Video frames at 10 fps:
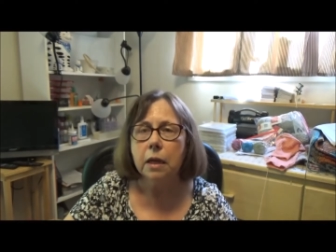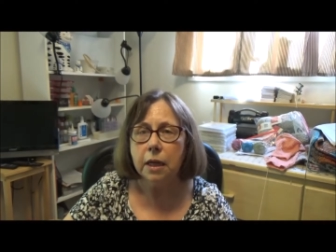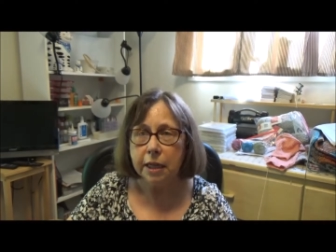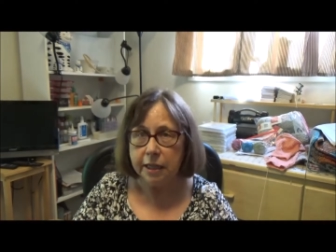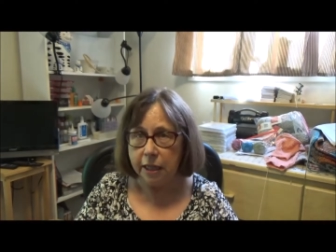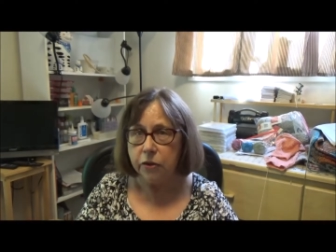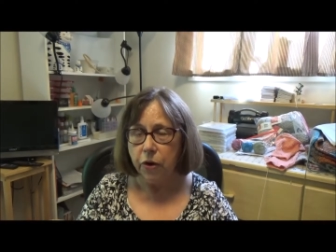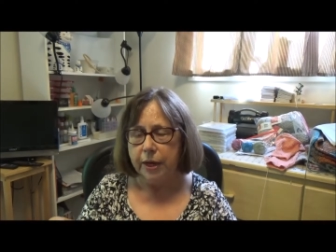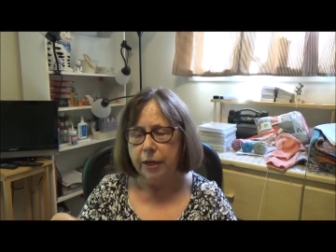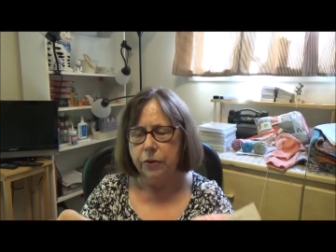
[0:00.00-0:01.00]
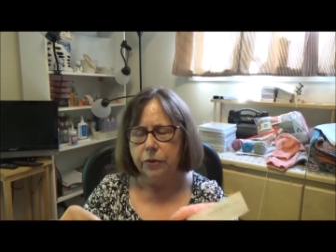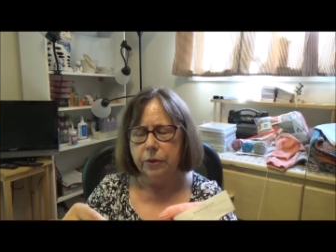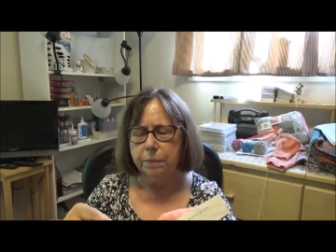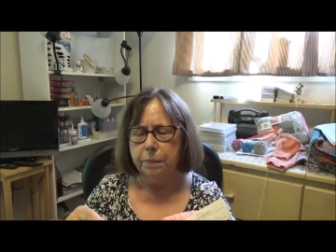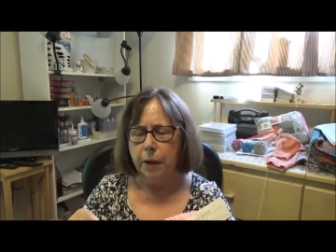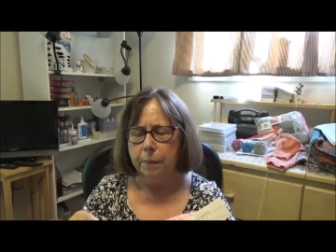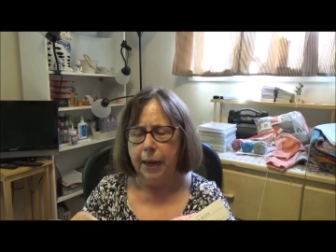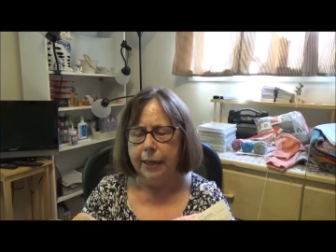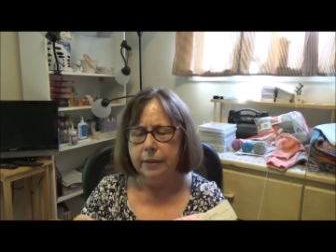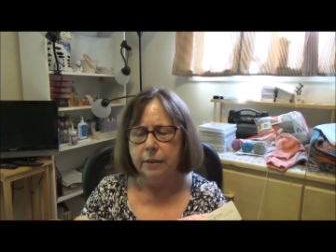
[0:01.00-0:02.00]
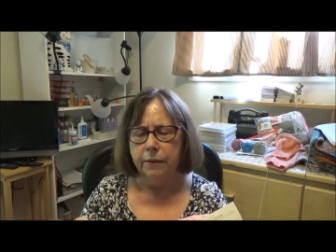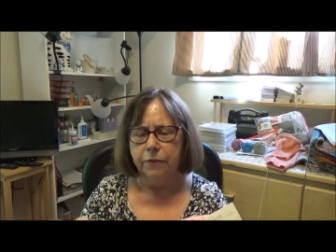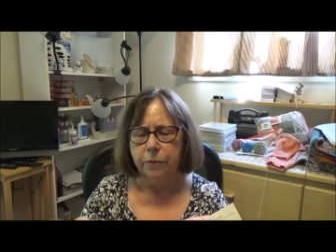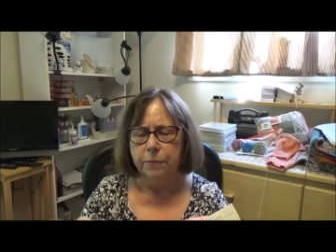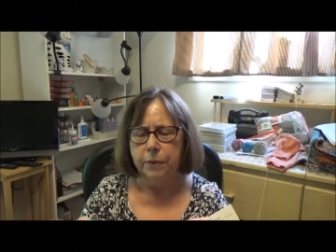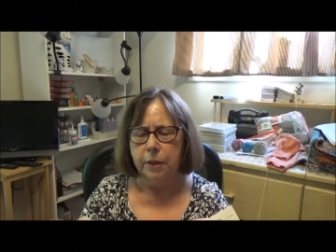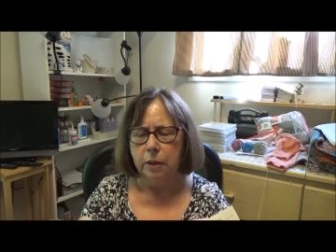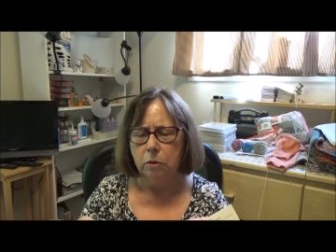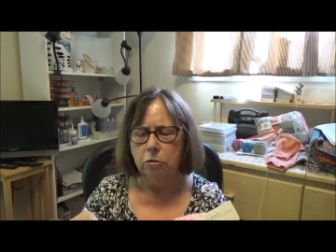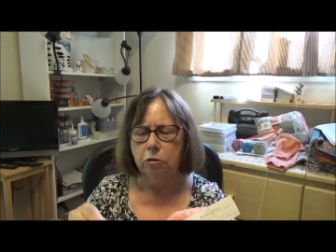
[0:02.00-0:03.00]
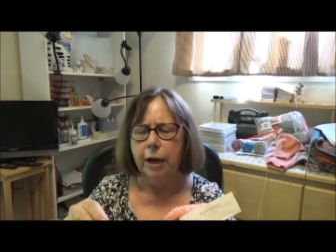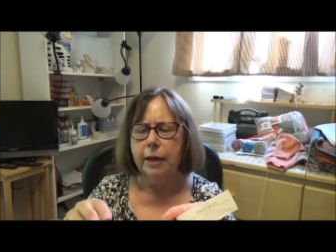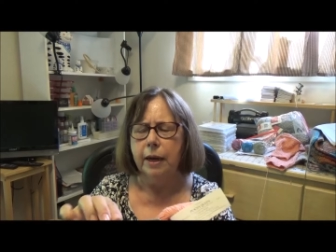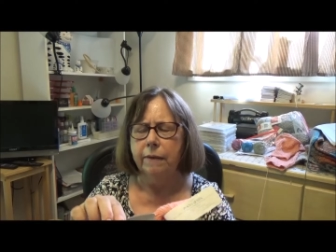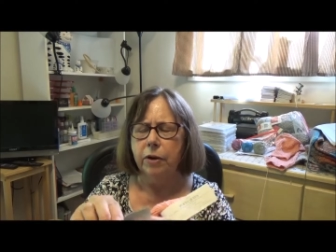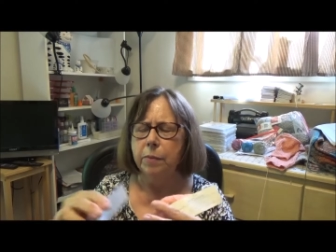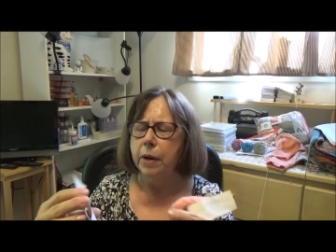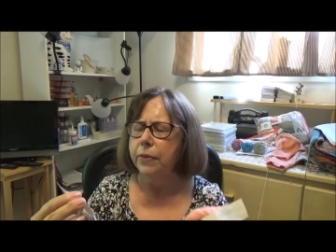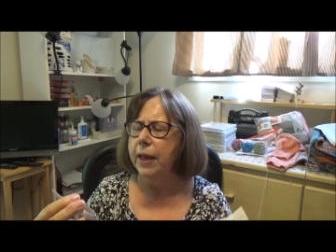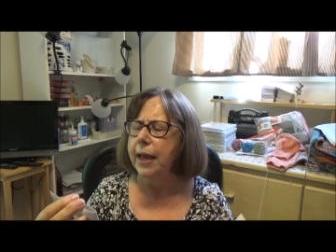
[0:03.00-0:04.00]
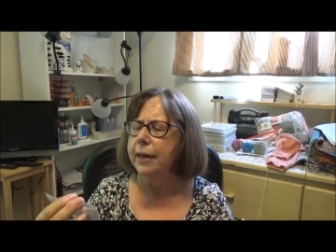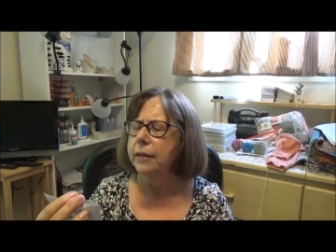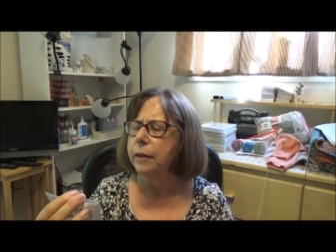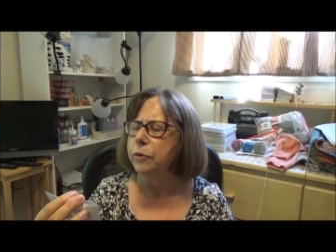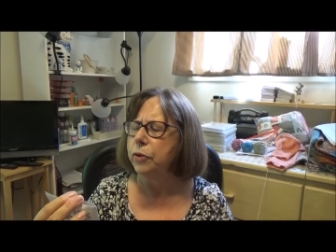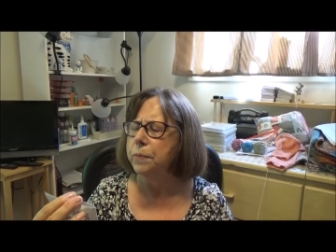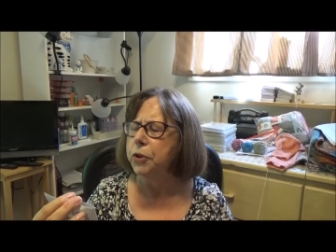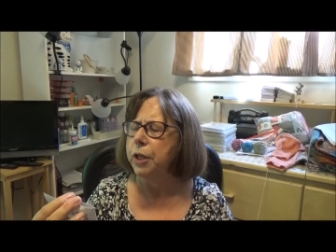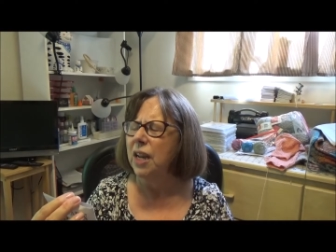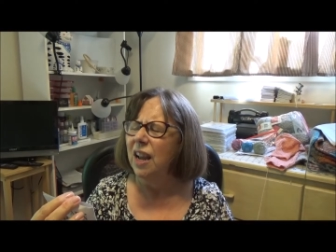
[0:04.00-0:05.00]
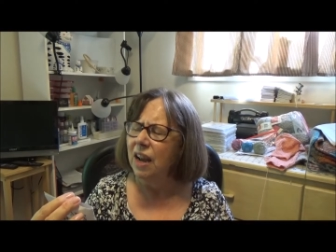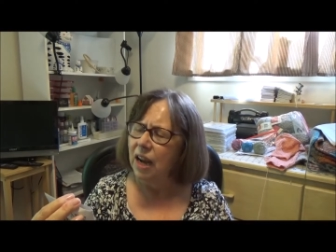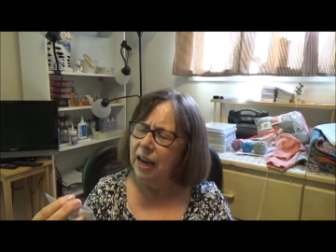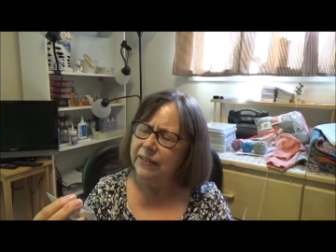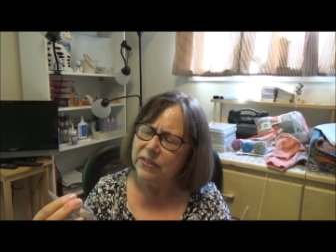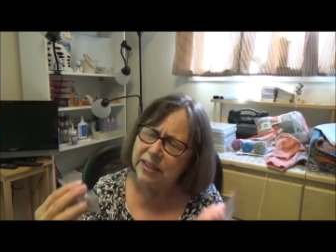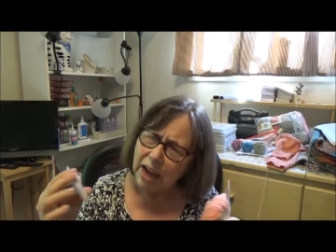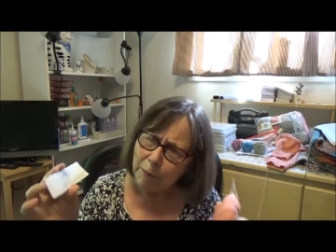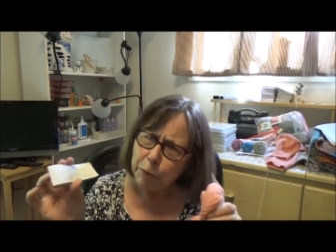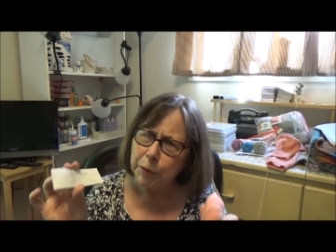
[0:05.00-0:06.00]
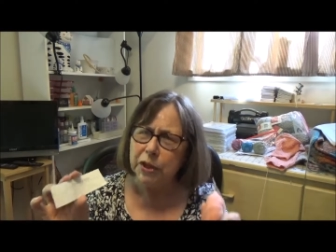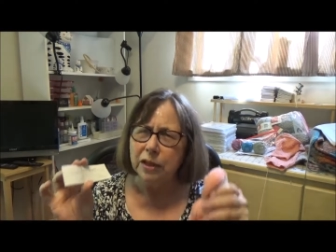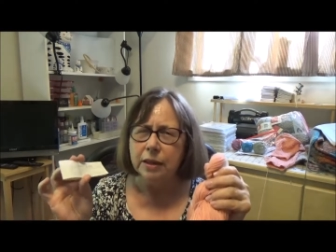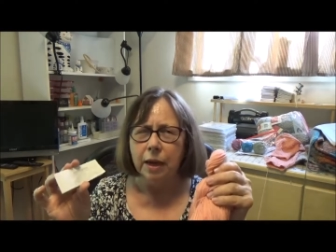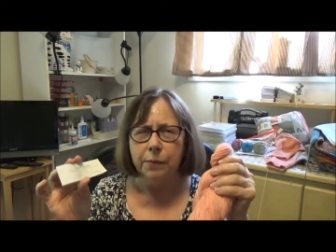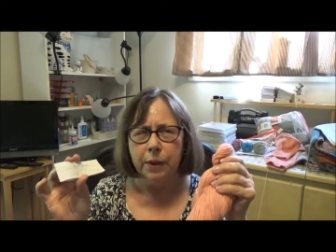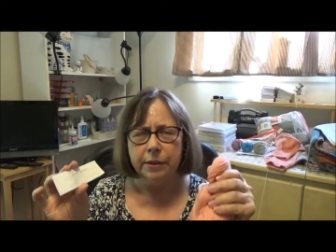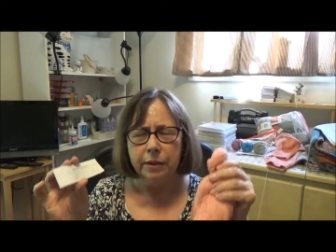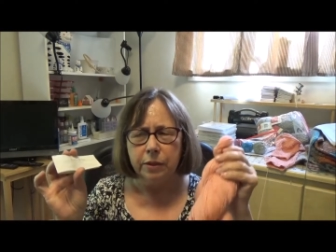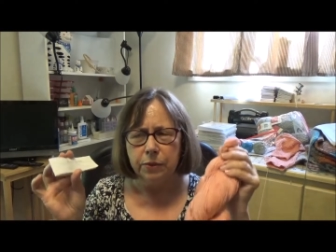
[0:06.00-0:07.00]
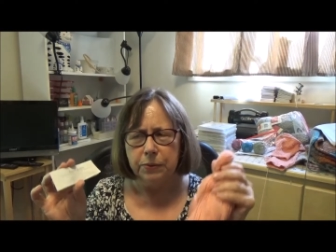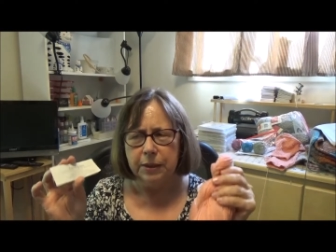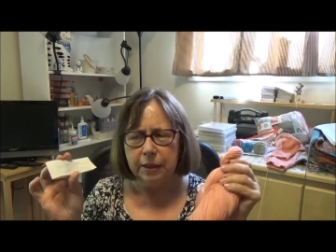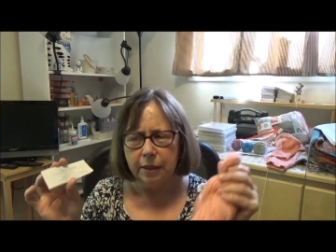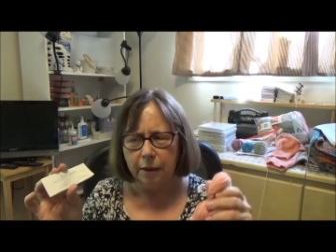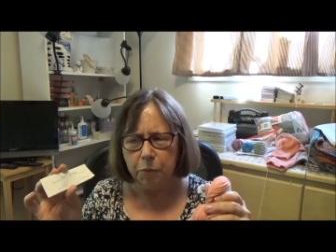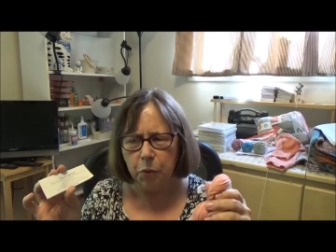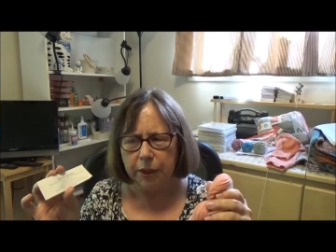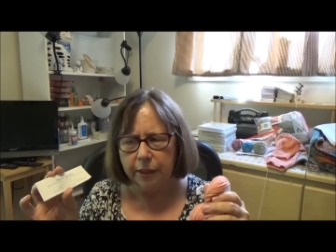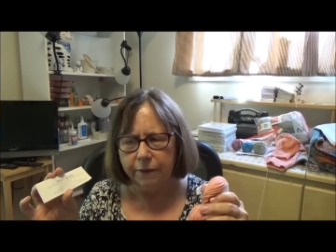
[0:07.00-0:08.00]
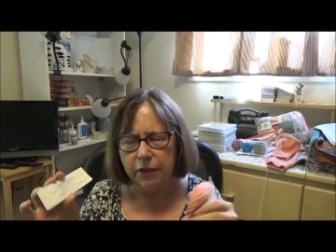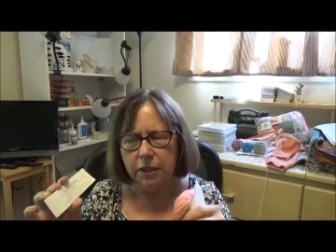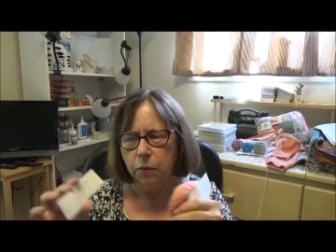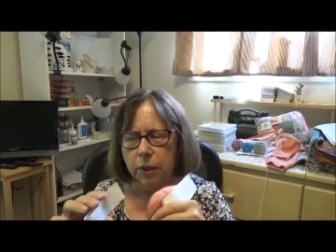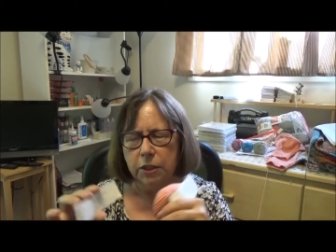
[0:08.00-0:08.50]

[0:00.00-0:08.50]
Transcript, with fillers: in Knit Crate. I used to buy stuff from Knit Crate every month. I had a subscription. I've stopped because I wasn't using it up quick enough and I didn't want